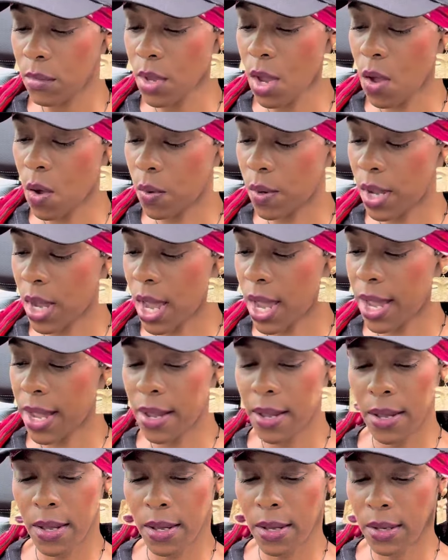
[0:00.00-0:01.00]

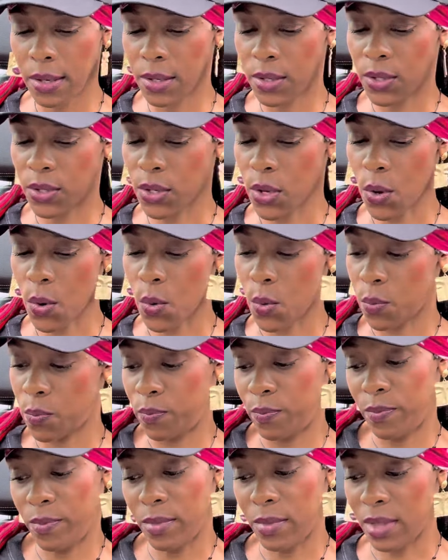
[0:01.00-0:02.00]
Okay? So,
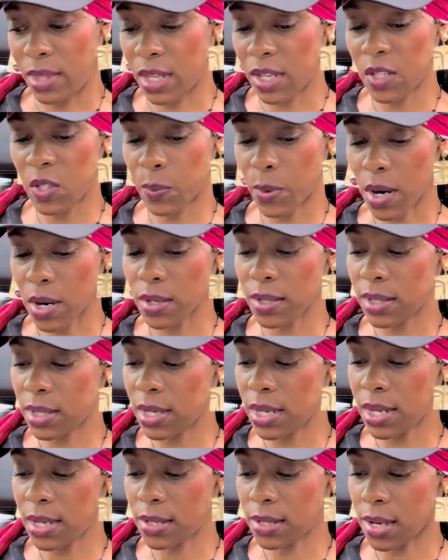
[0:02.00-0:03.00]
this
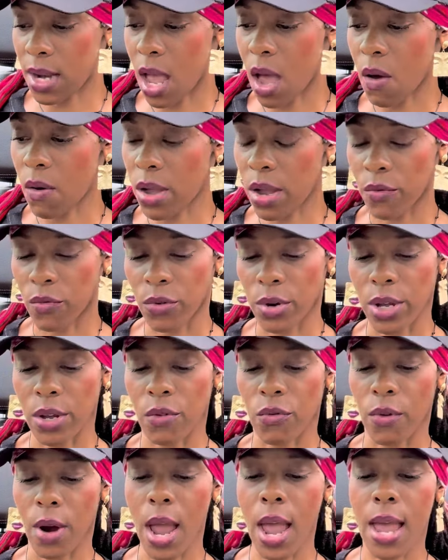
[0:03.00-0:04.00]
person is now in
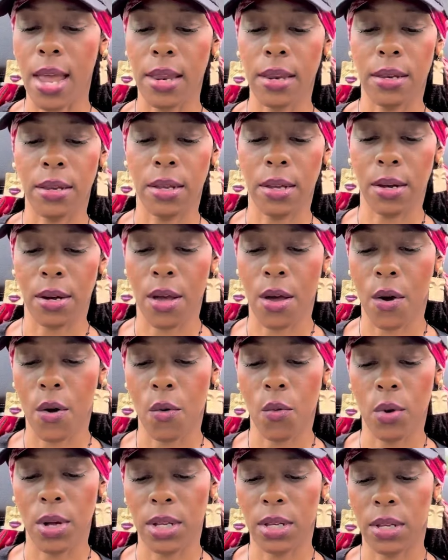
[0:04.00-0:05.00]
regret. You know,
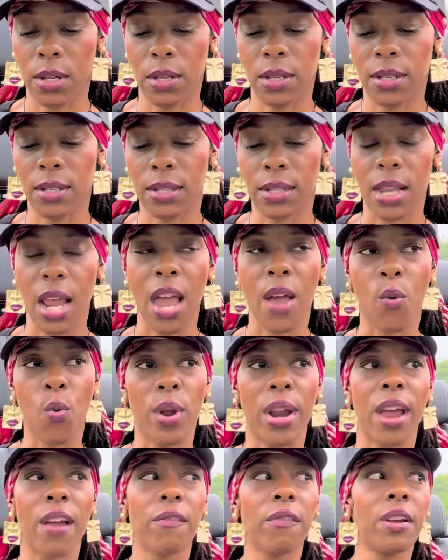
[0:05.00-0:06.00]
it's like
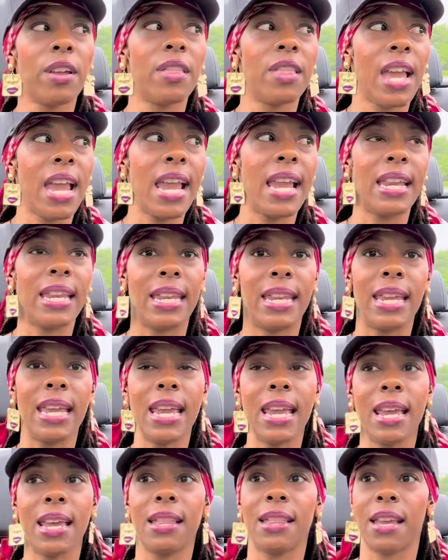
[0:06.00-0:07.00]
whatever they
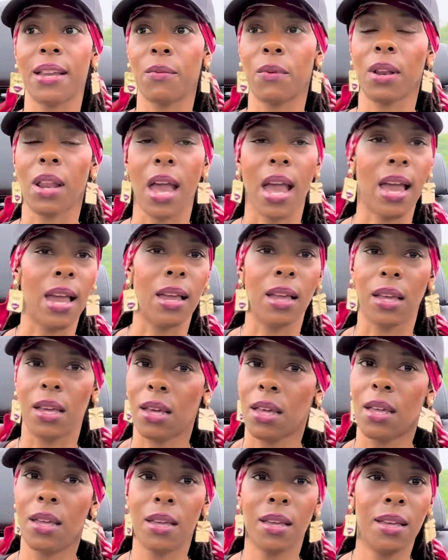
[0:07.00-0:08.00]
did, they were
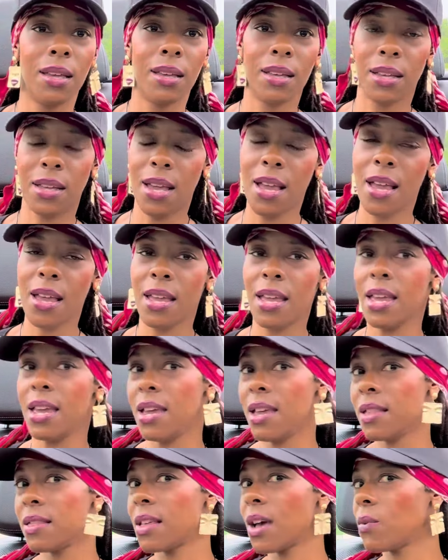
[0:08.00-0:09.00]
like, that
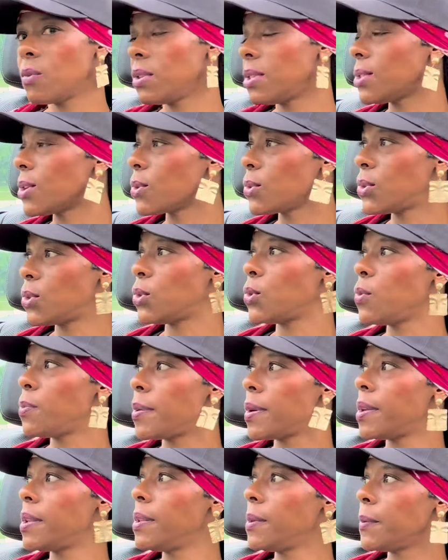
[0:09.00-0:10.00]
was so
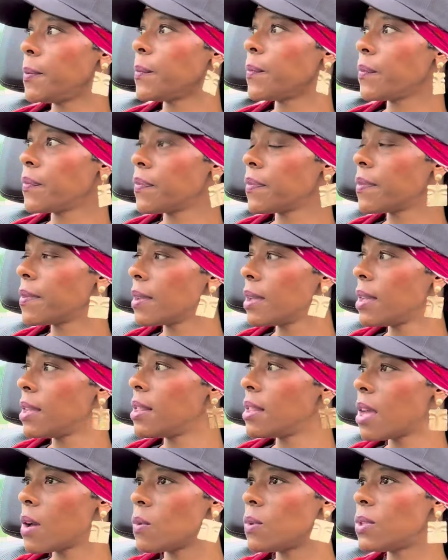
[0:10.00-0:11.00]
stupid.
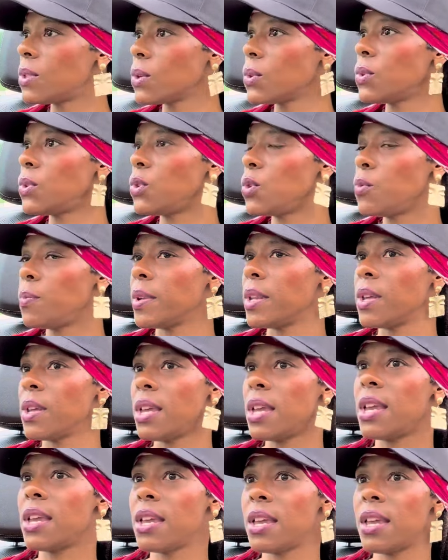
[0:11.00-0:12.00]
That was so stupid.
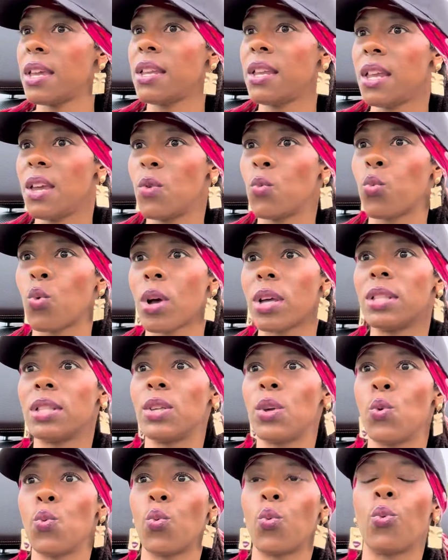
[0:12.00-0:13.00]
It
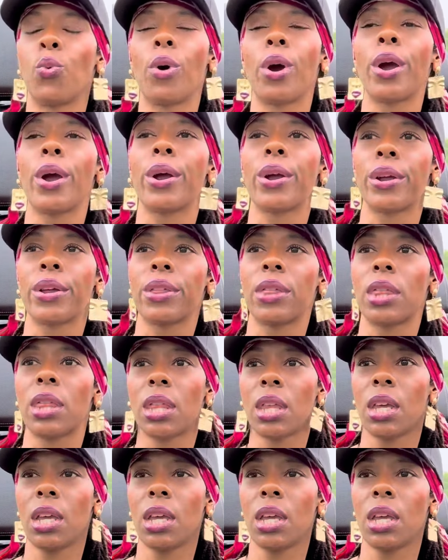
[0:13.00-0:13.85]
wasn't worth